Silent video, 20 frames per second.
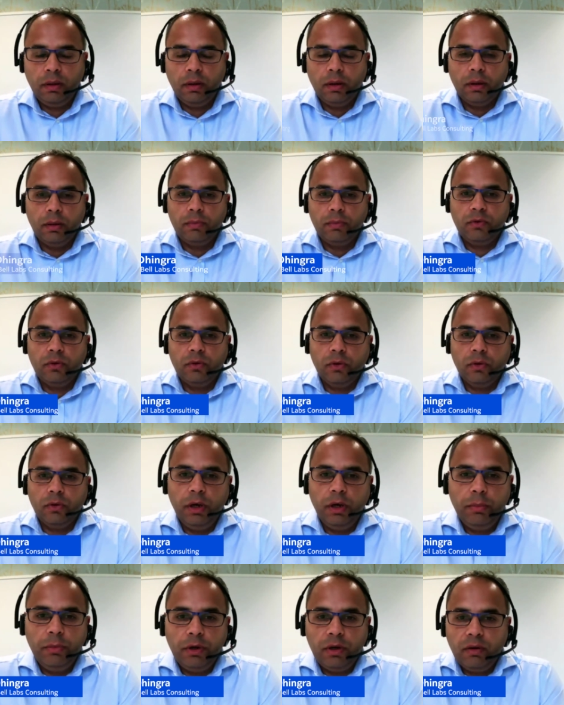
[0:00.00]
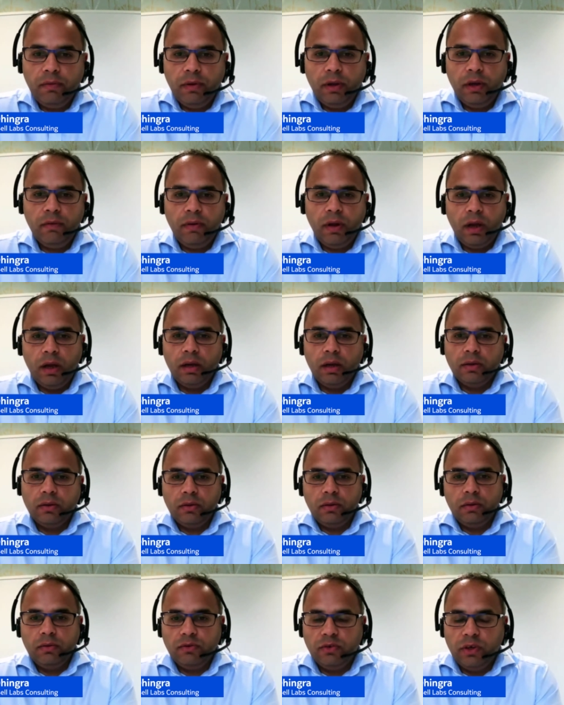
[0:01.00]
Yeah, so millimeter wave
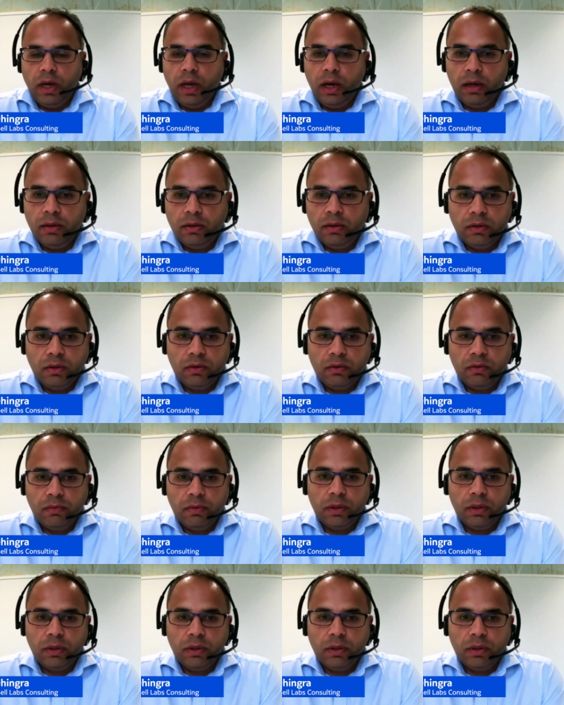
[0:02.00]
has challenges,